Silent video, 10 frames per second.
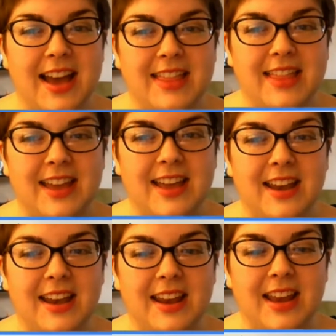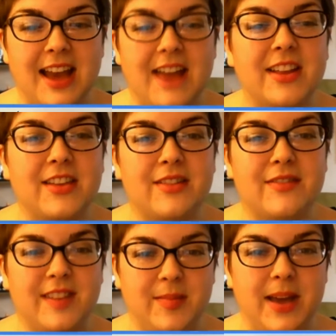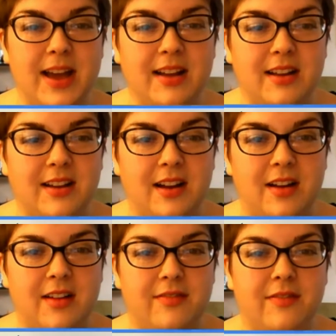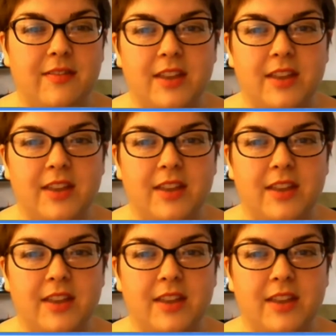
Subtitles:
And then having their feedback of,